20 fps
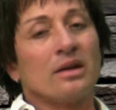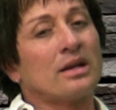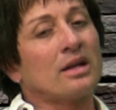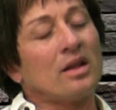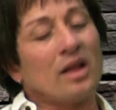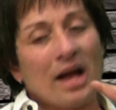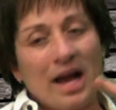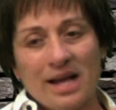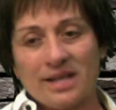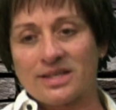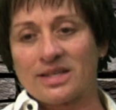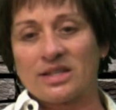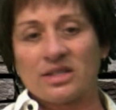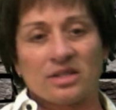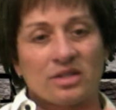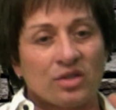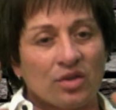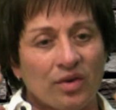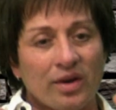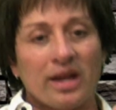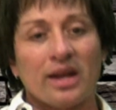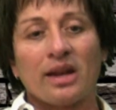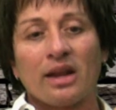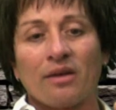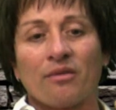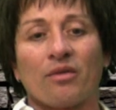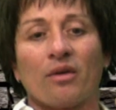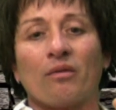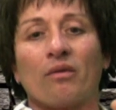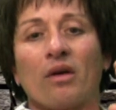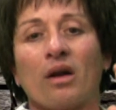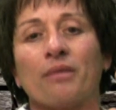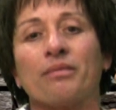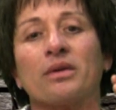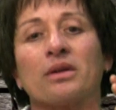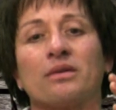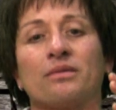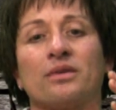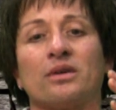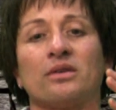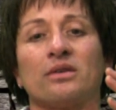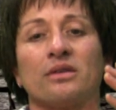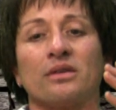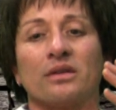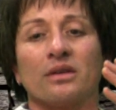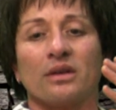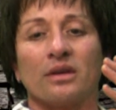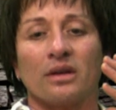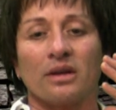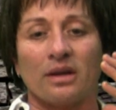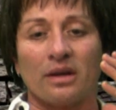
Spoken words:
Classes, training from reputable,